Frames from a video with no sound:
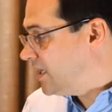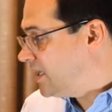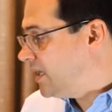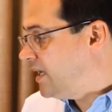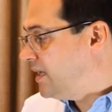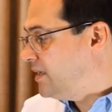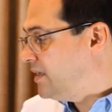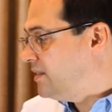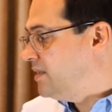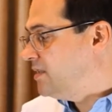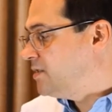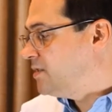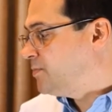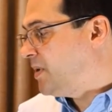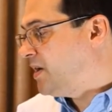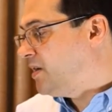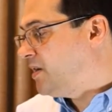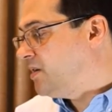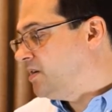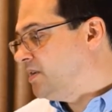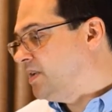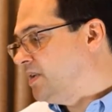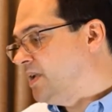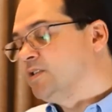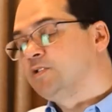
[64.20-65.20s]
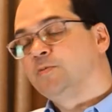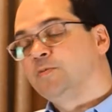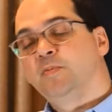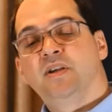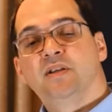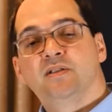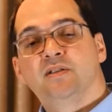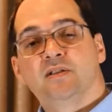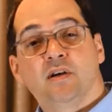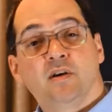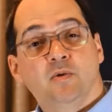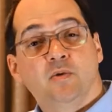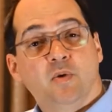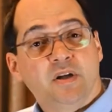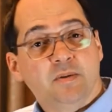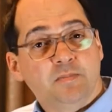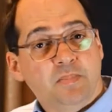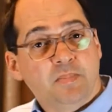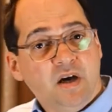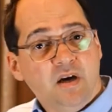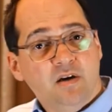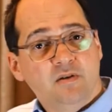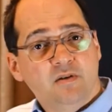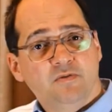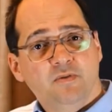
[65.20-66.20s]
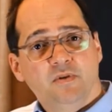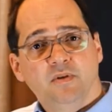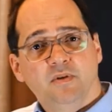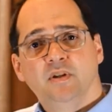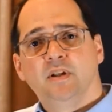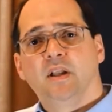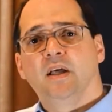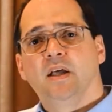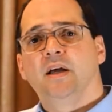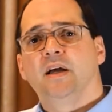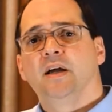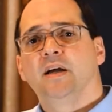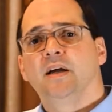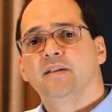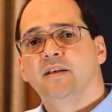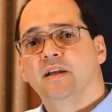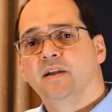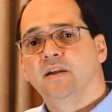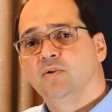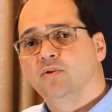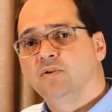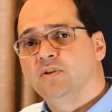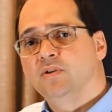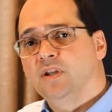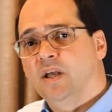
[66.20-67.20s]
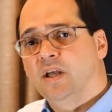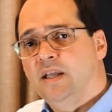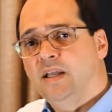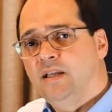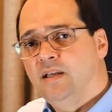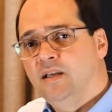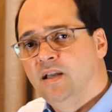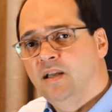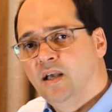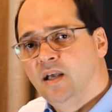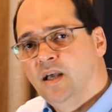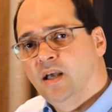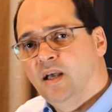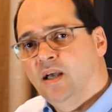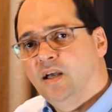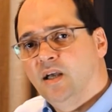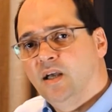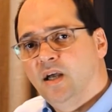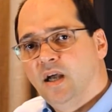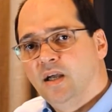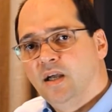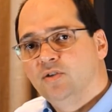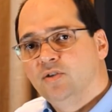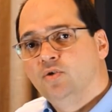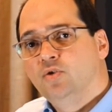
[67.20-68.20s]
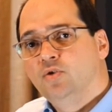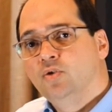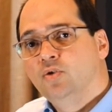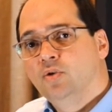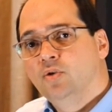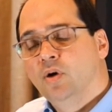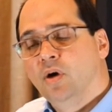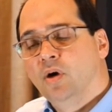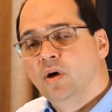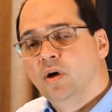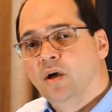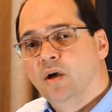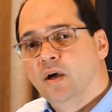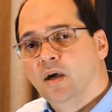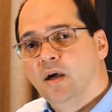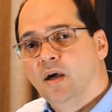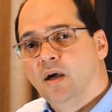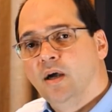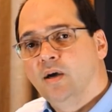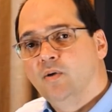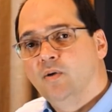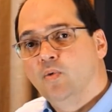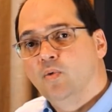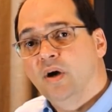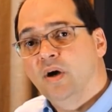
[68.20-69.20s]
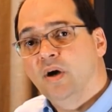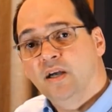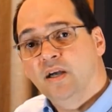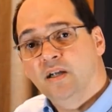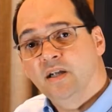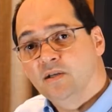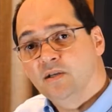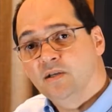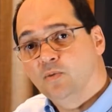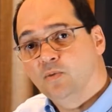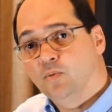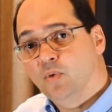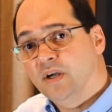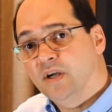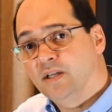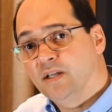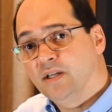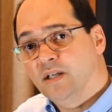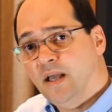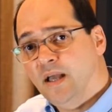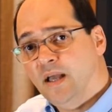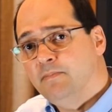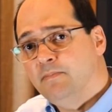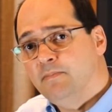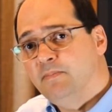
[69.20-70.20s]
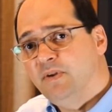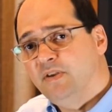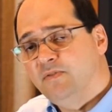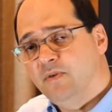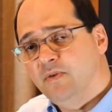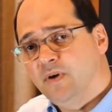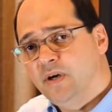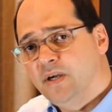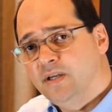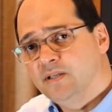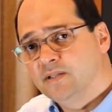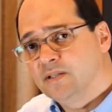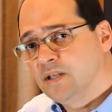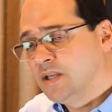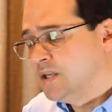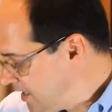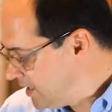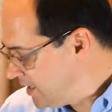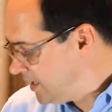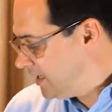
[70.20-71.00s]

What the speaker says: these loudspeakers are quite powerful. They contain two 100 watt amplifiers.